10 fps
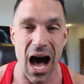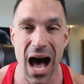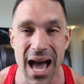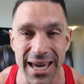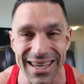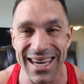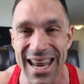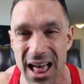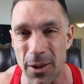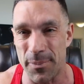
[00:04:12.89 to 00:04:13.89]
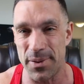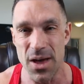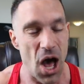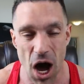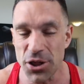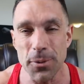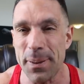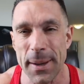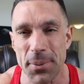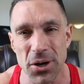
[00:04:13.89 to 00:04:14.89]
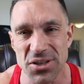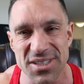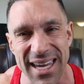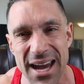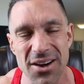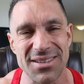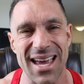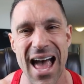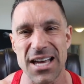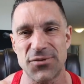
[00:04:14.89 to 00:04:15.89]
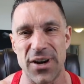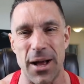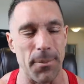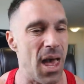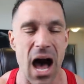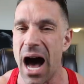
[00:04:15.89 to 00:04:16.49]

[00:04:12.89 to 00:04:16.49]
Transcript: I get help. Other people are scared to ask for help.